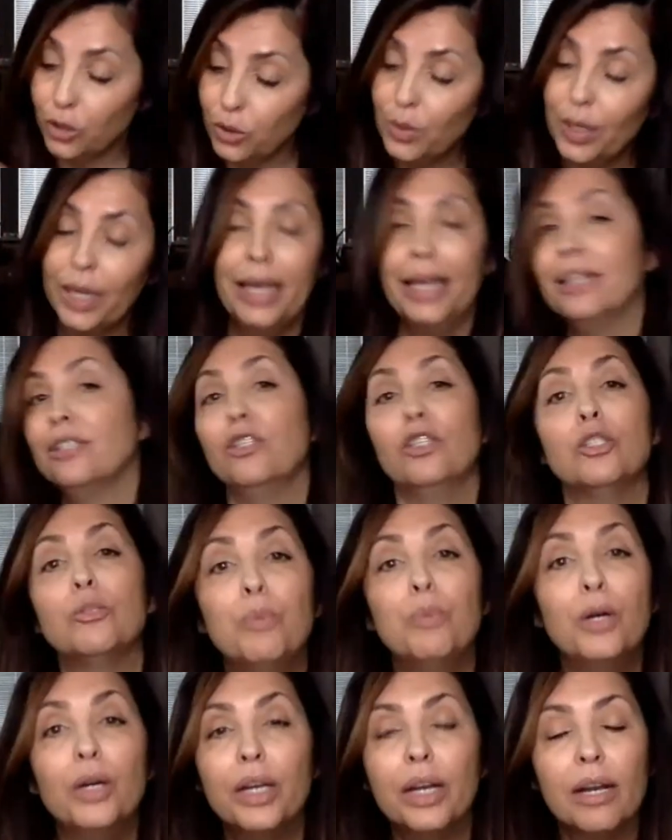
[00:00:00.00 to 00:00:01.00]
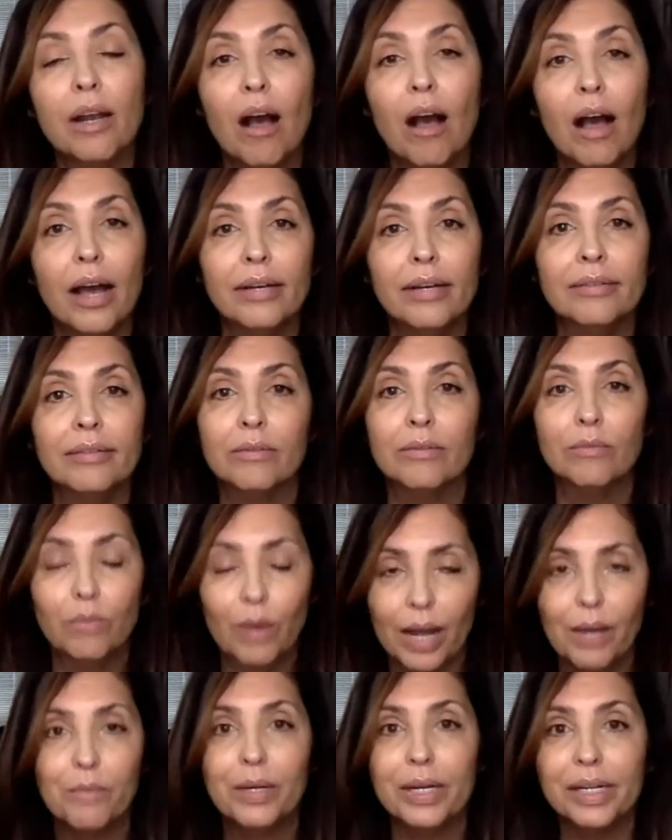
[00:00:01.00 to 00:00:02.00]
You can't just put it on
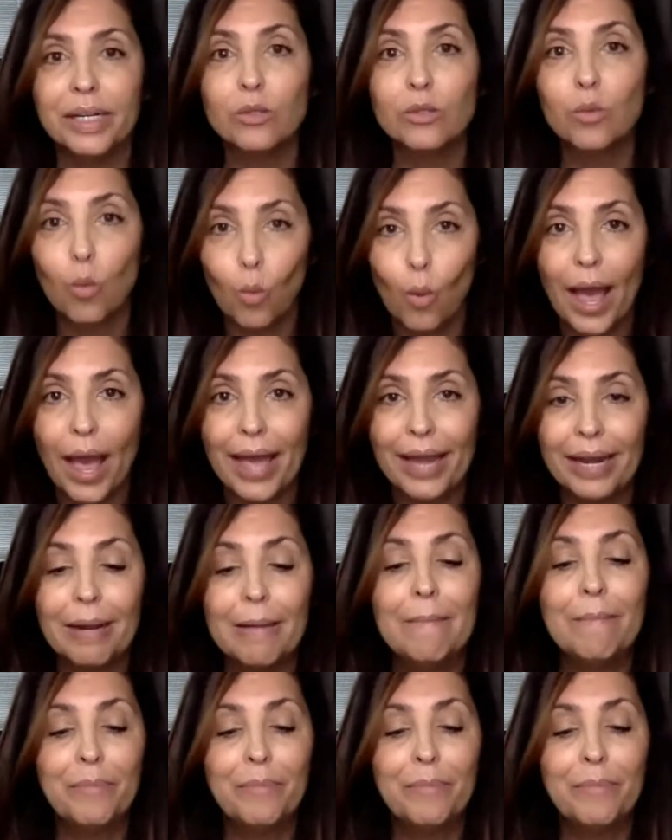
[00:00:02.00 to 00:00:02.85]
right when it's wet.